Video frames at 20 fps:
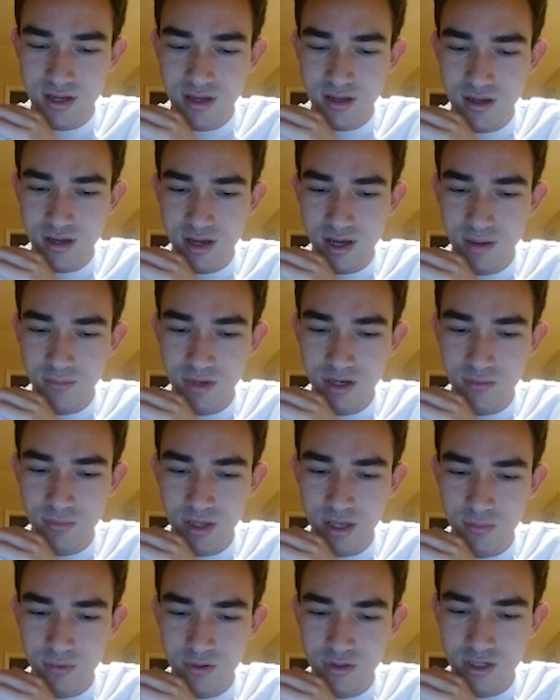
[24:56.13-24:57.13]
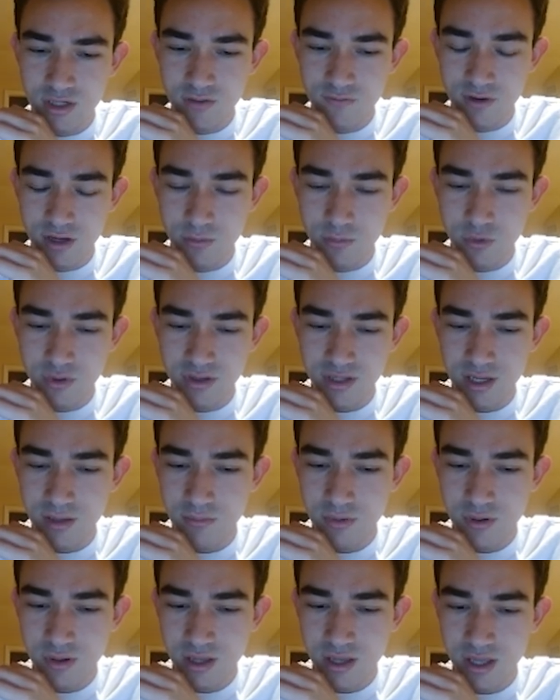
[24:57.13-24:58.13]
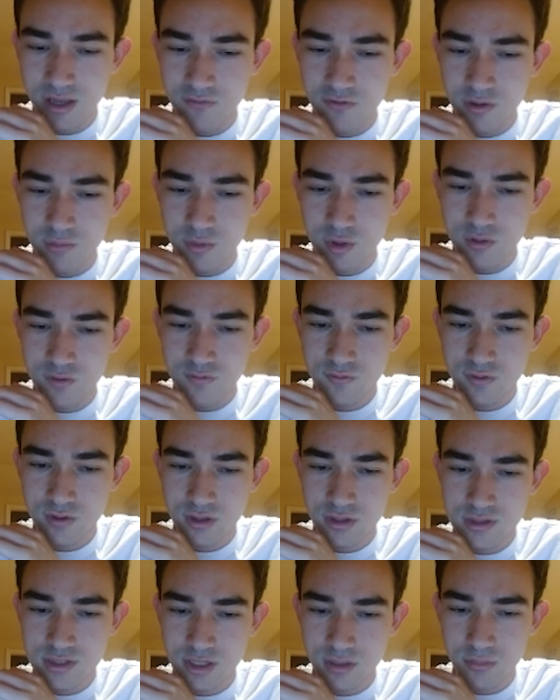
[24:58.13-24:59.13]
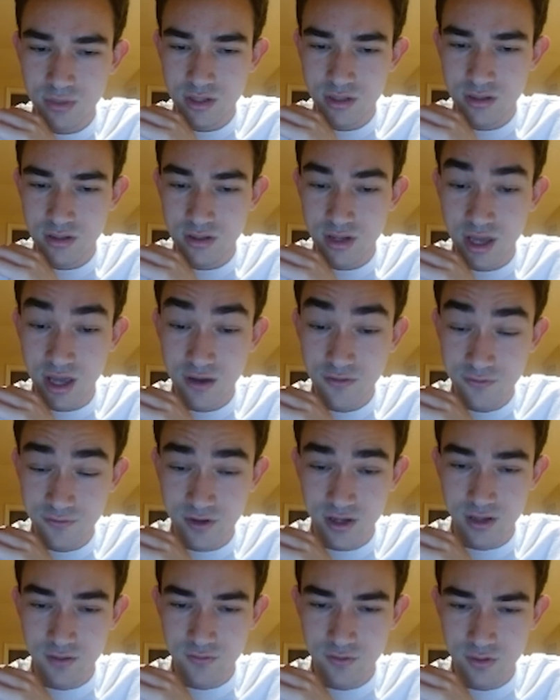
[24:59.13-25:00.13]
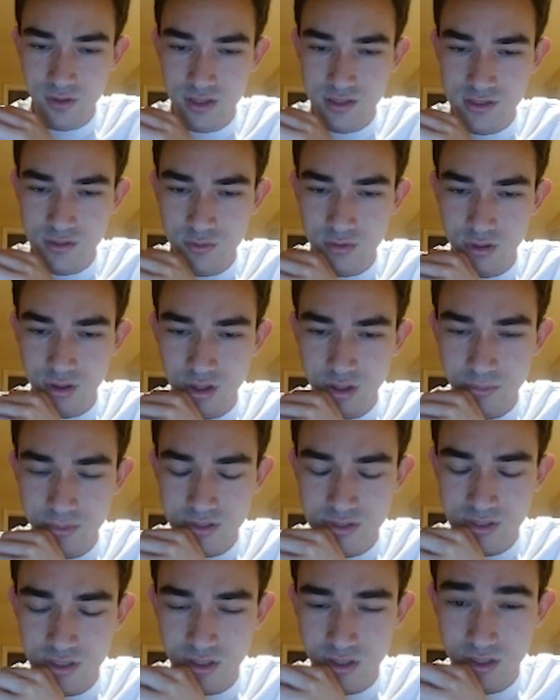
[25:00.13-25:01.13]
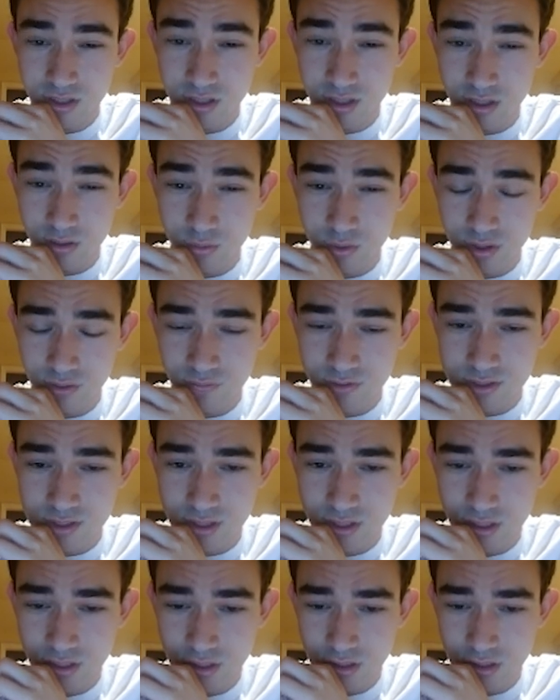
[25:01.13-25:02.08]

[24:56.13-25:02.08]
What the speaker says: I'm going to be able to develop with tempo like every move. He's going to play f5. Okay, so we're en passant, getting rid of his knight.